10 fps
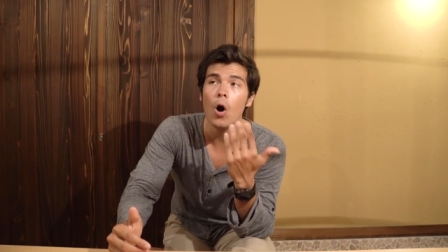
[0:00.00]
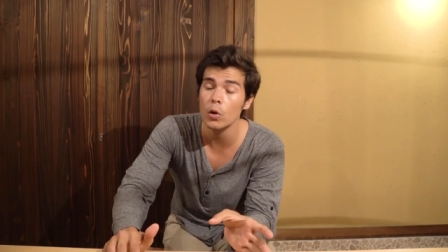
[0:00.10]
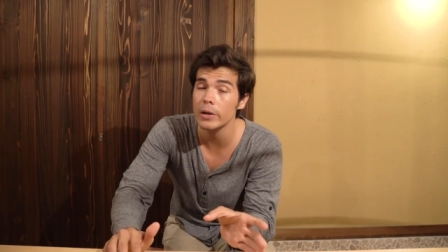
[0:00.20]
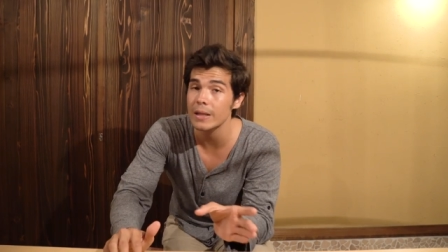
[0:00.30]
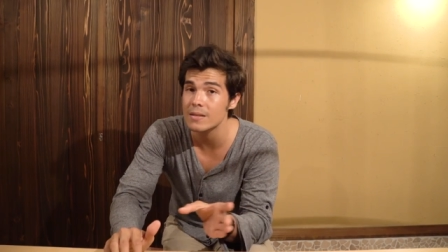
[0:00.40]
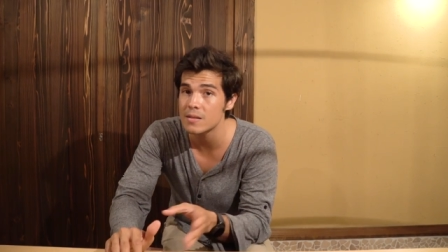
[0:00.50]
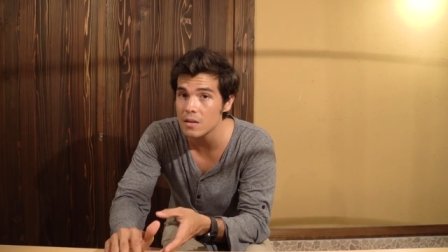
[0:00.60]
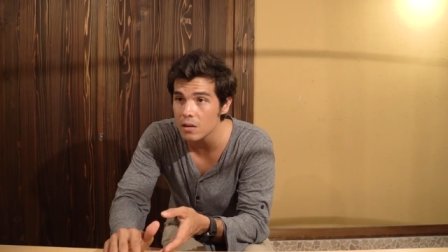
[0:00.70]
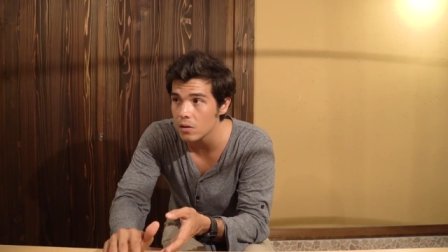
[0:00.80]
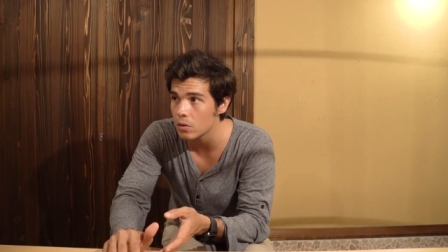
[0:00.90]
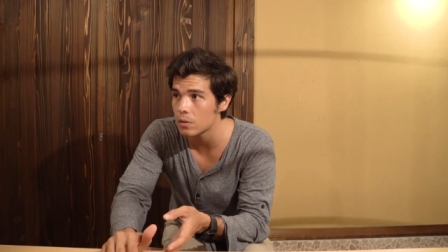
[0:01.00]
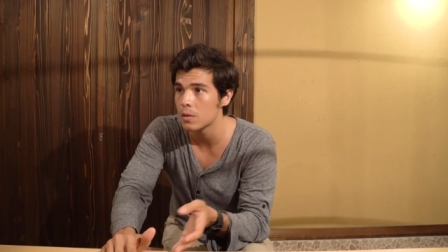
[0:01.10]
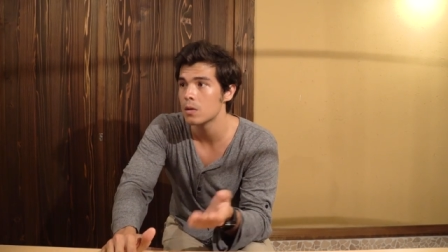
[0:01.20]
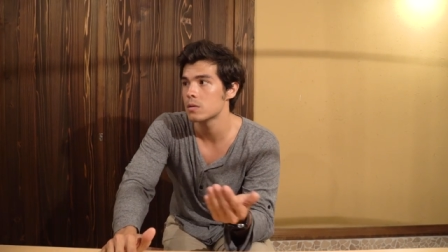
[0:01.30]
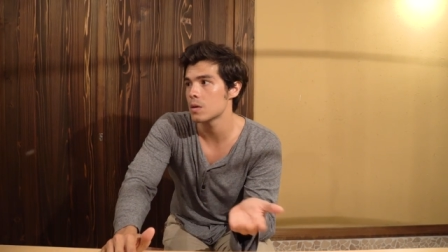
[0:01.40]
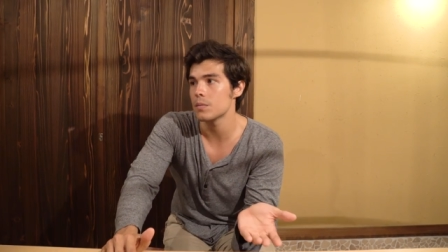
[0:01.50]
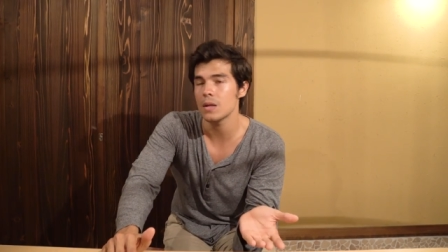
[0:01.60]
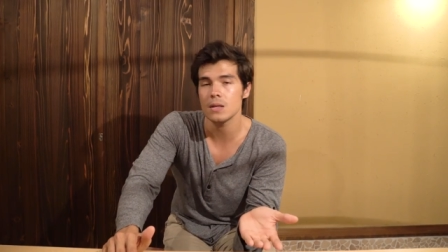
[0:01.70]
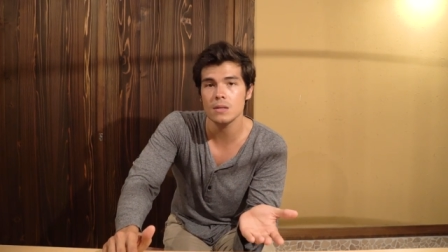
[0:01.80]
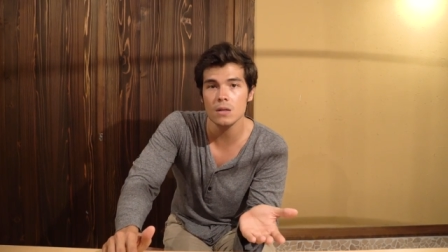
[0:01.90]
Look at cereal. Something
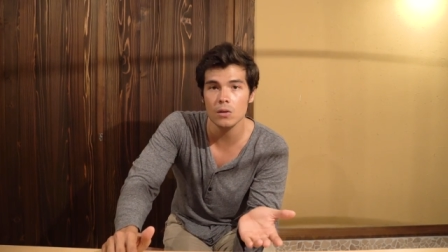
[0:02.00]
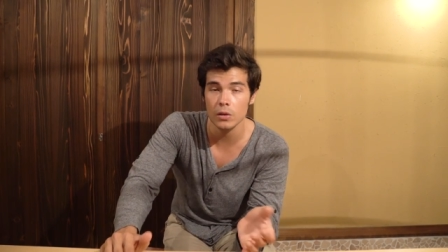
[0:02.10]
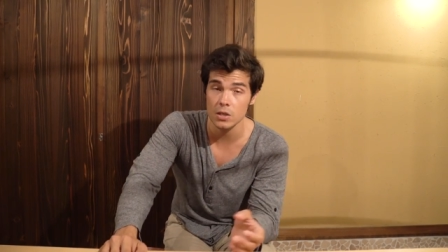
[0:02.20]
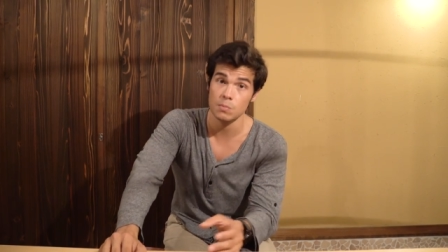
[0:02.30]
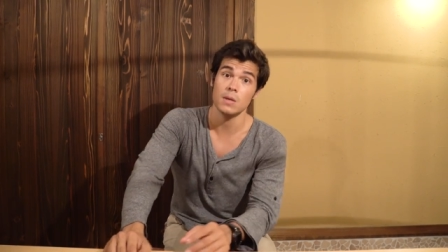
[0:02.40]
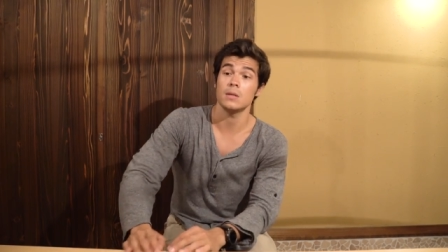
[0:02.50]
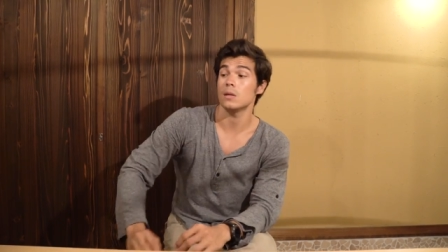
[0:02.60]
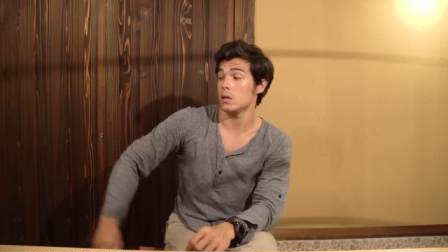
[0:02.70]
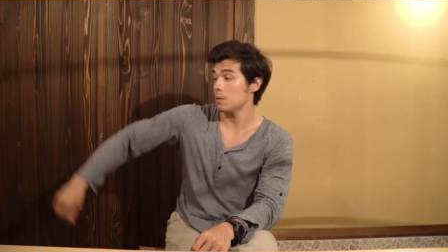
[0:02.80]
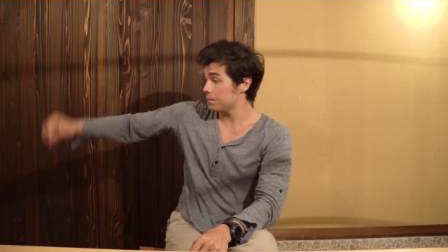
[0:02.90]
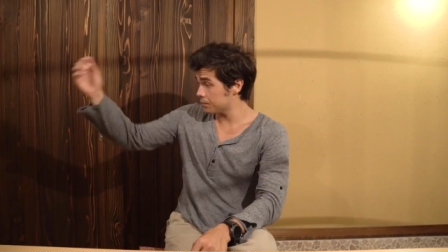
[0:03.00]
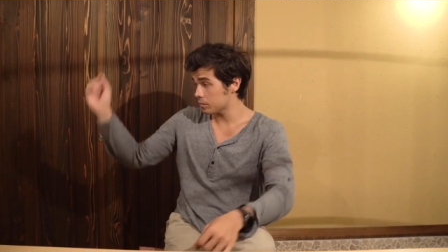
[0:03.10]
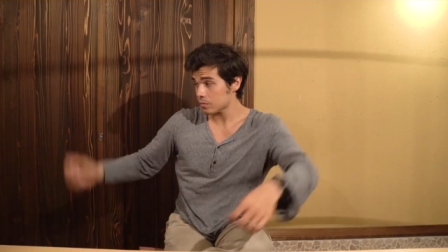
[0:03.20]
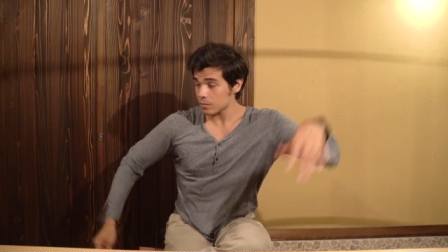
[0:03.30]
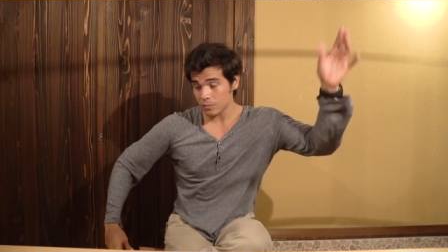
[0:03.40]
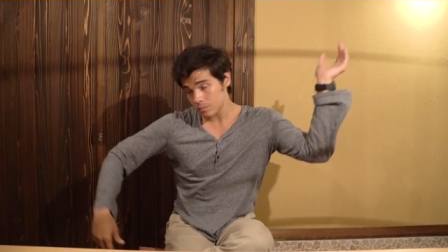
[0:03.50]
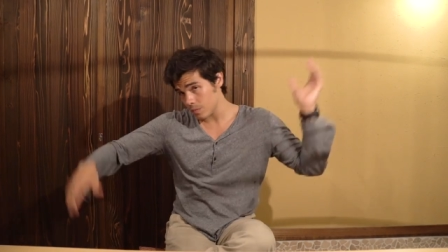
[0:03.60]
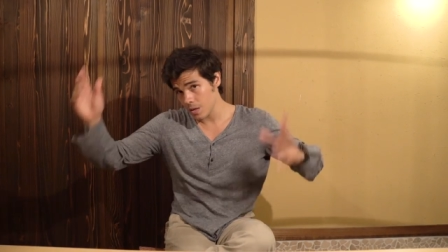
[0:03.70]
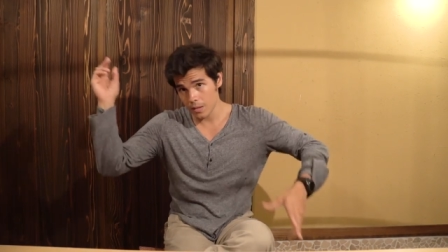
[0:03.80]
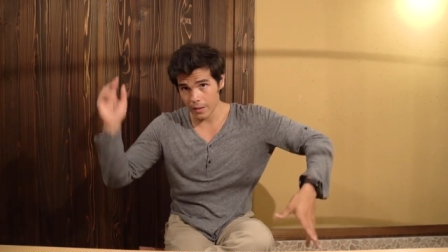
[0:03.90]
like cereal is basically
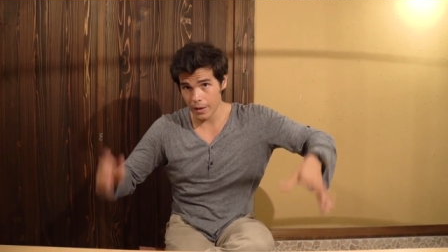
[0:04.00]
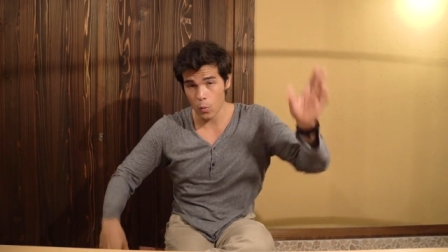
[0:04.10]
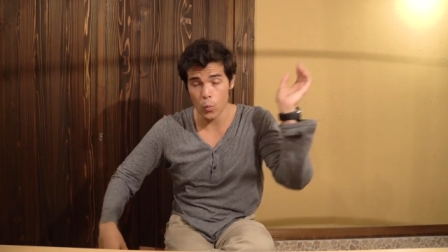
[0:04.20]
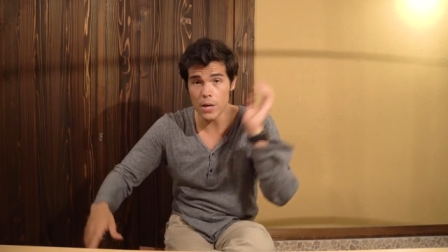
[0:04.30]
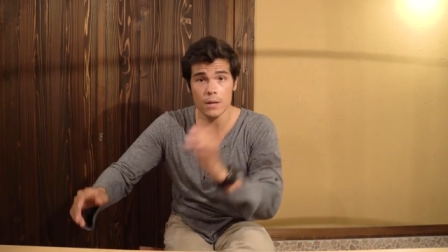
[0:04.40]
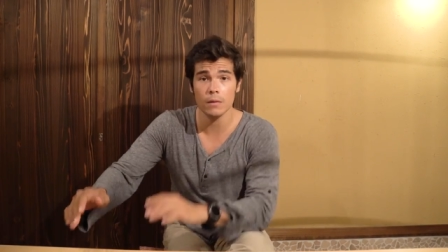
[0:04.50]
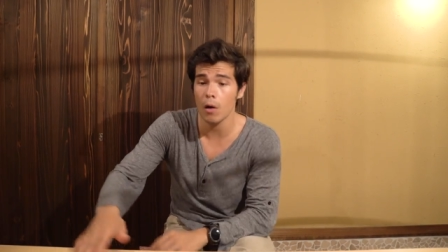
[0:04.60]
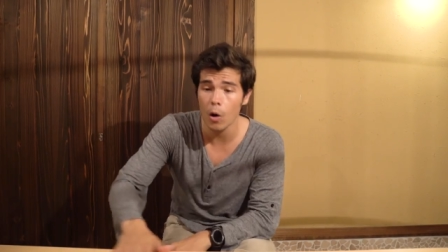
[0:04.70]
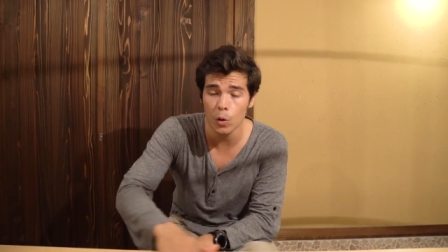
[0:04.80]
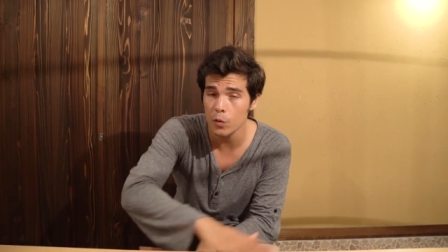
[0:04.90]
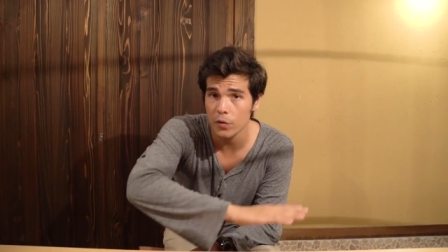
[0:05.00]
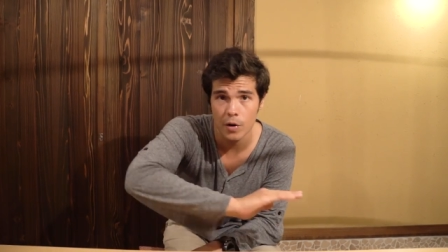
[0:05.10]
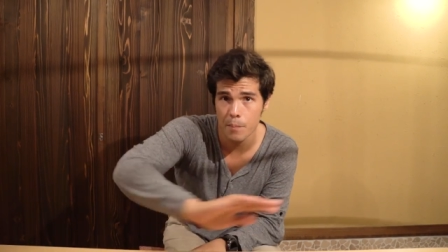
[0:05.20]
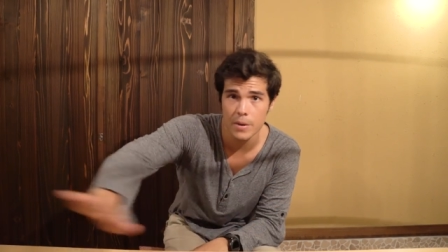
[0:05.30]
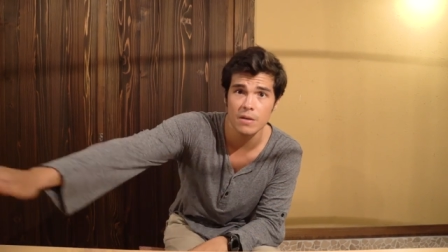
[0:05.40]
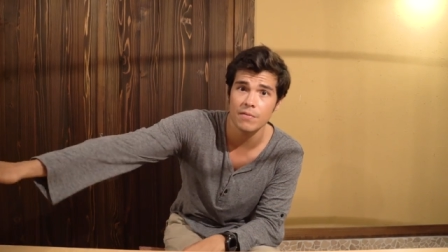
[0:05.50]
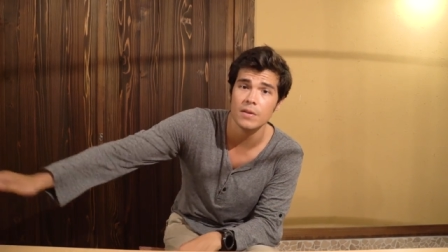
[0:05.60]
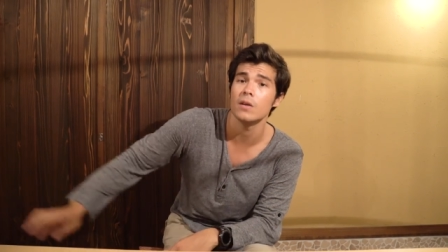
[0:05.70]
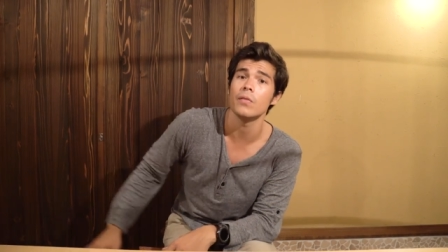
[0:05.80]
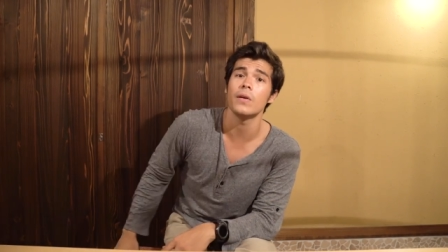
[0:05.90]
like wheat all over in a big
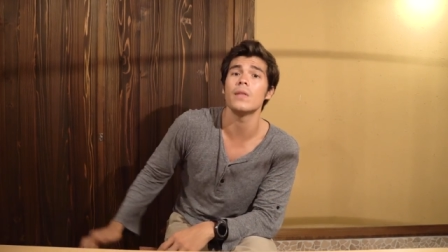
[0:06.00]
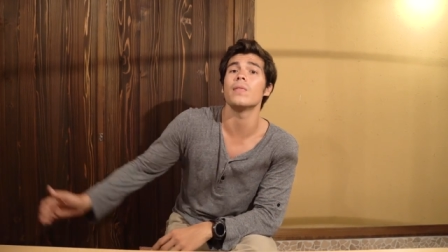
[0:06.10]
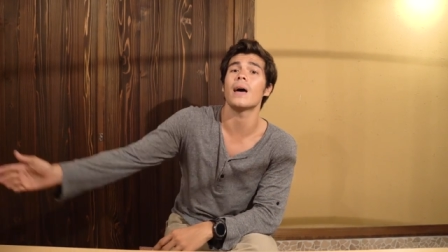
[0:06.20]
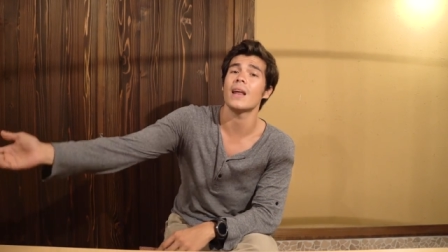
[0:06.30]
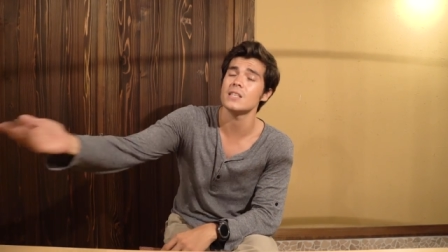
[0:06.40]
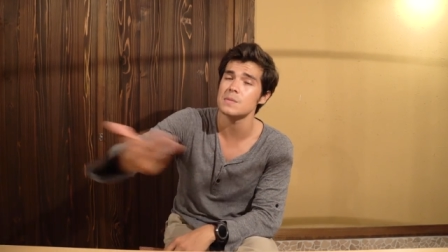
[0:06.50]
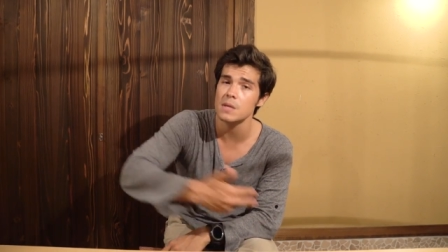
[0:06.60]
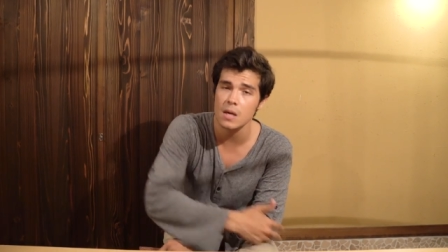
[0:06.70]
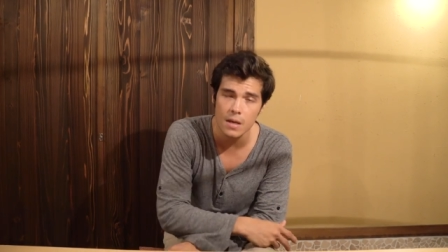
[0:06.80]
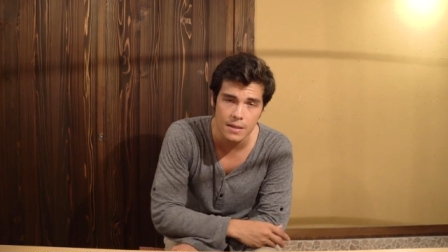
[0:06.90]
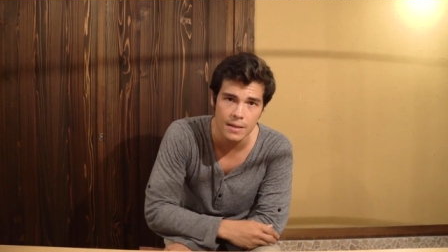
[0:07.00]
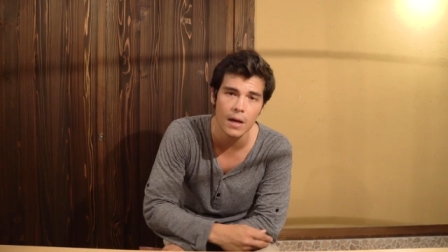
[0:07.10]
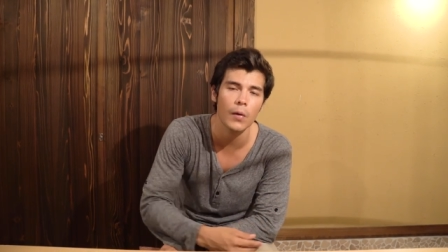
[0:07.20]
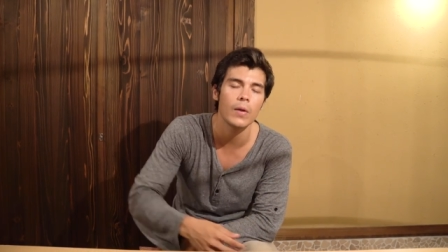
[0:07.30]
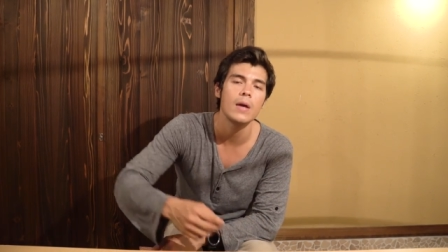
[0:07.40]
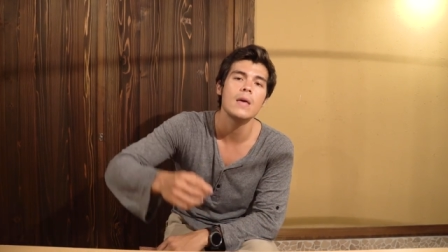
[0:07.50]
field. Then that has to be cut down.